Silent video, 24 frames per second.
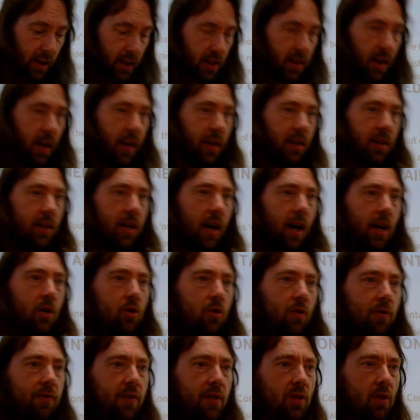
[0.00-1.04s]
containers, the
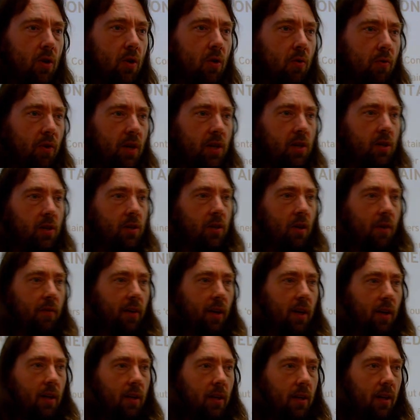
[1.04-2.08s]
actual physical risks of
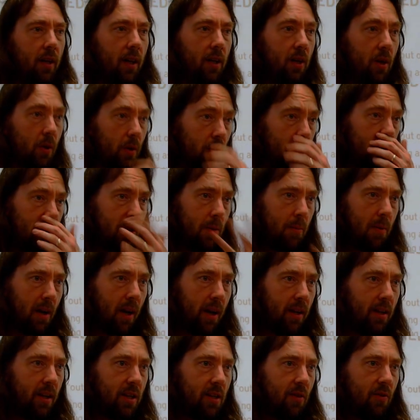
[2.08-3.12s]
it. And you can
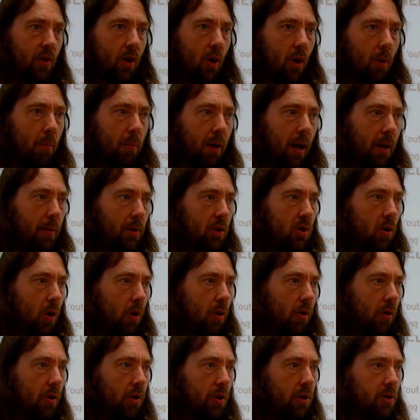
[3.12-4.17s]
simulate this if you go and play with
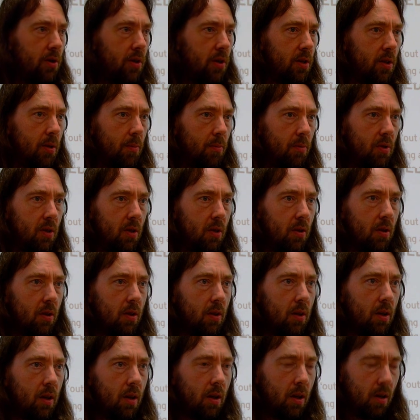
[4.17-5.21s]
Docker on your systems
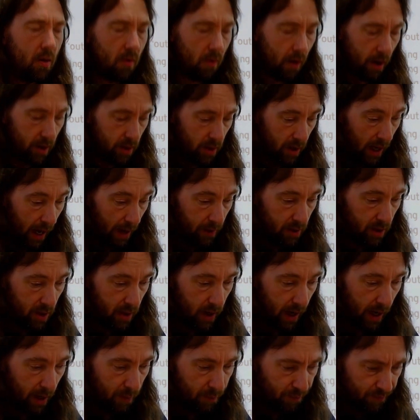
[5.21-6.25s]
right now
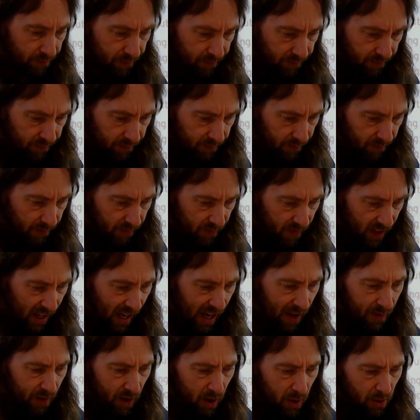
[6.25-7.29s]
today.
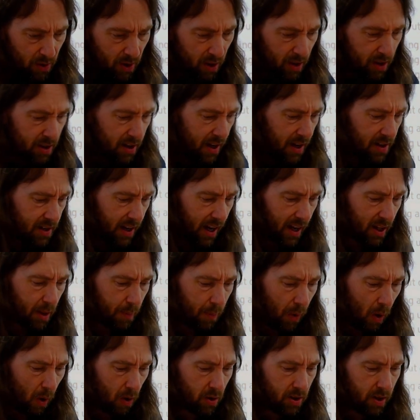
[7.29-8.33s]
If you're using containers out of the
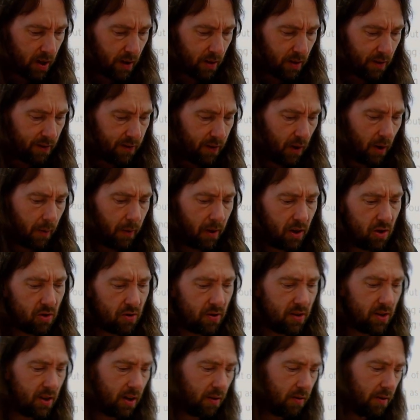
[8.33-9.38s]
box, there are the following
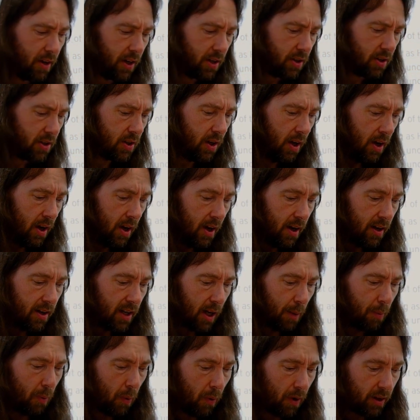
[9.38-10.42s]
intrinsic risks.
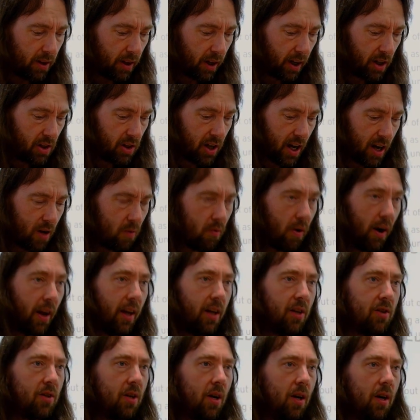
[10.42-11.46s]
Number one, the container running
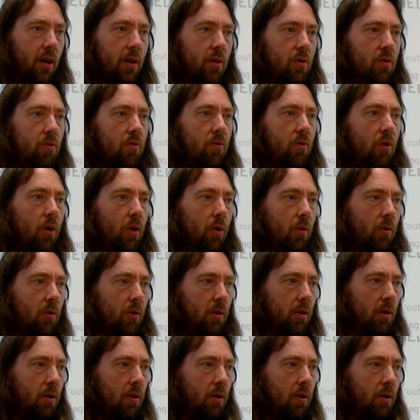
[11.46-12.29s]
as the host for root.